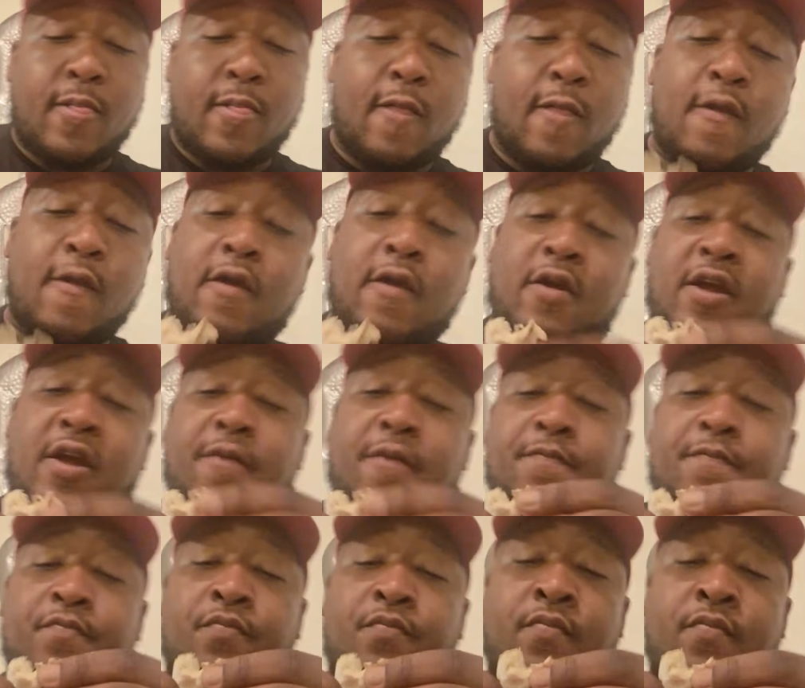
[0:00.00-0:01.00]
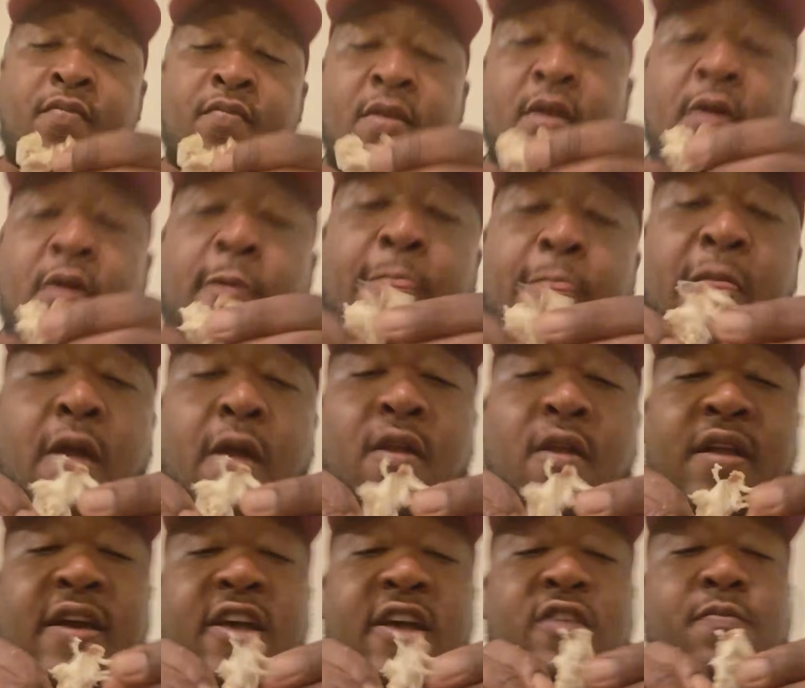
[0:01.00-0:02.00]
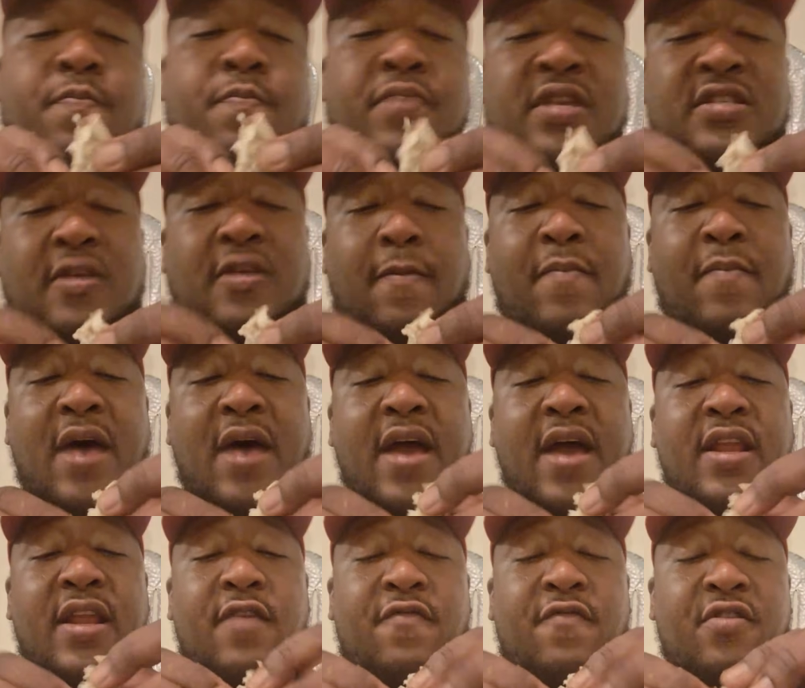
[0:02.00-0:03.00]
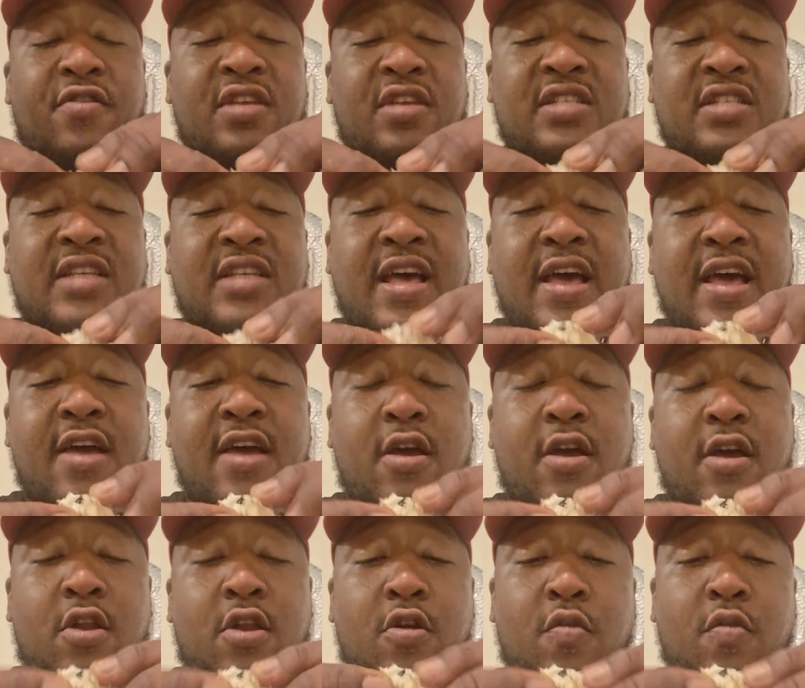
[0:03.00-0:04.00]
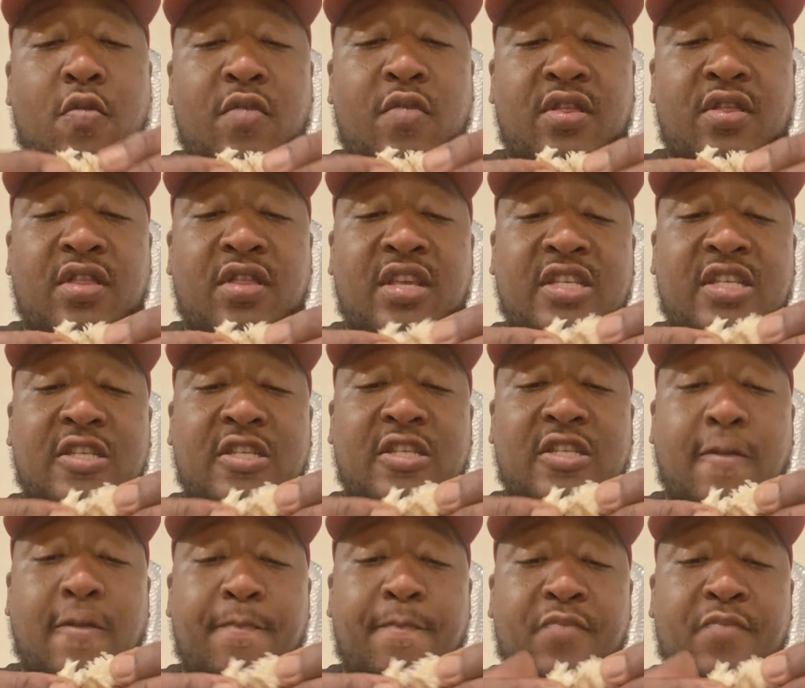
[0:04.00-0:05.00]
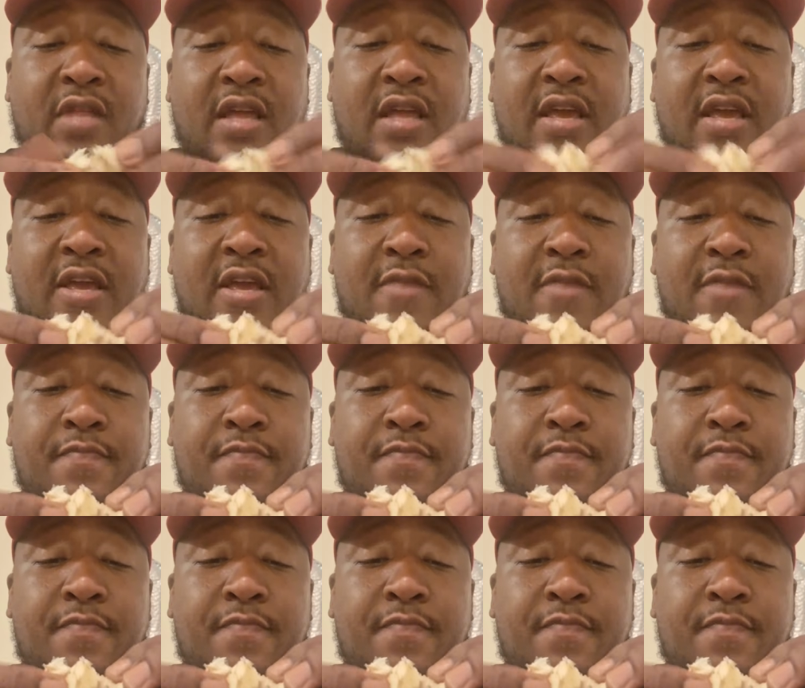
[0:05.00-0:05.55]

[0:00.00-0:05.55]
All right. Our last piece of body for this side, along with this leg.